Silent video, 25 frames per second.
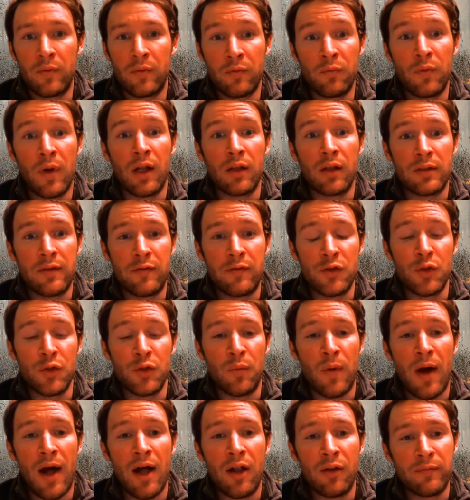relative to a
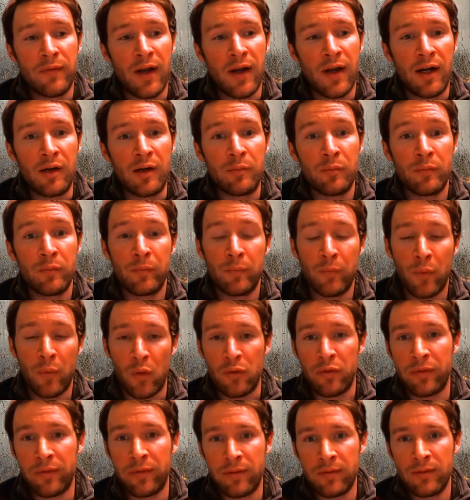wildfire,
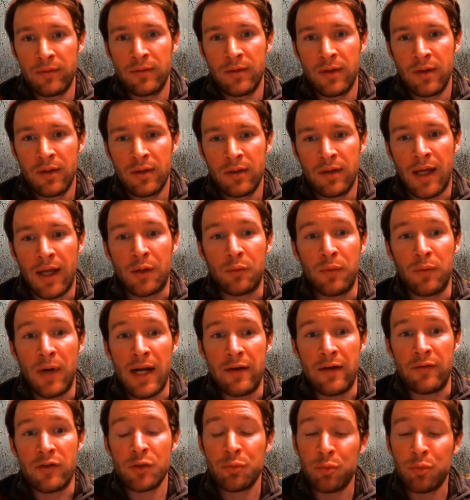both like rate
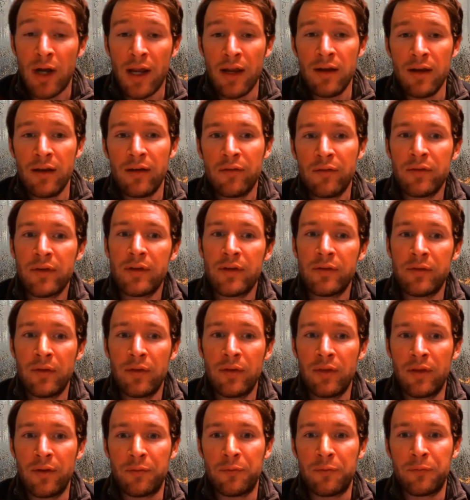of spread of
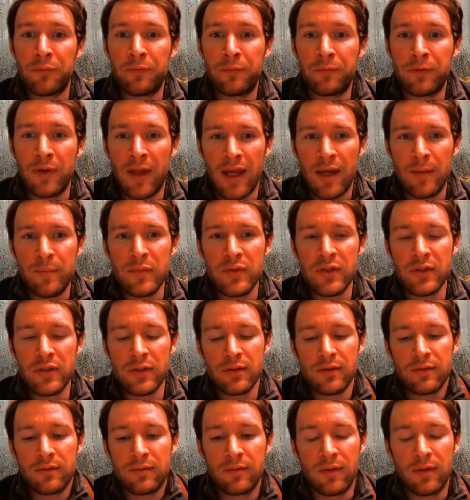the
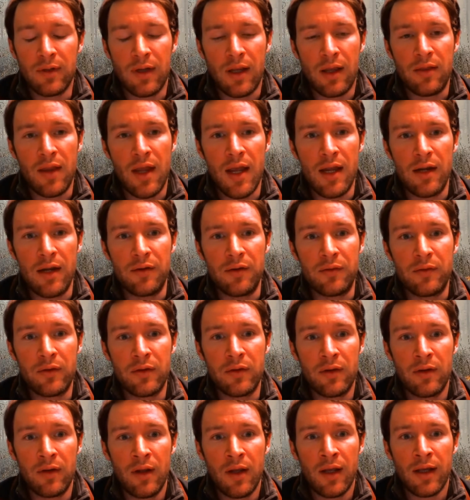flames and then
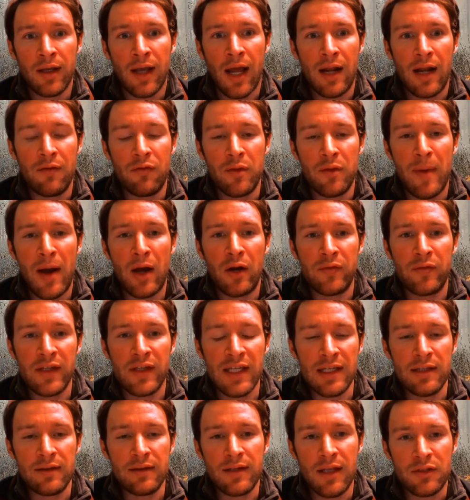kind of the amount of
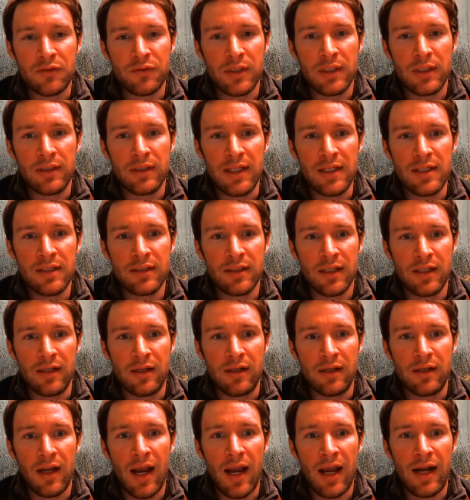heat that's released
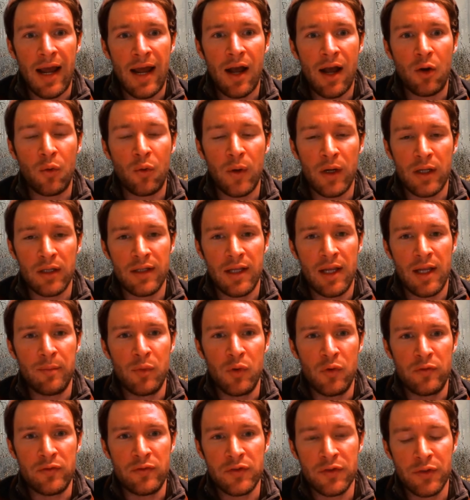and how quickly it
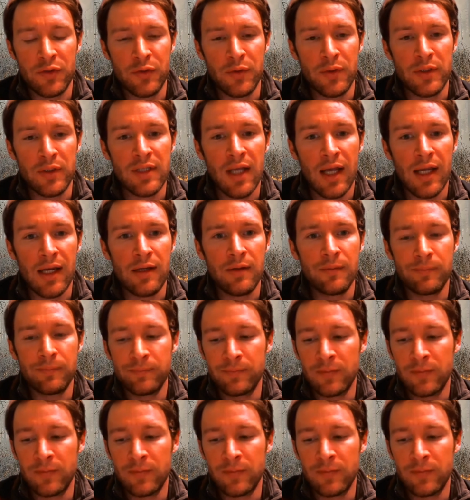moves through a site.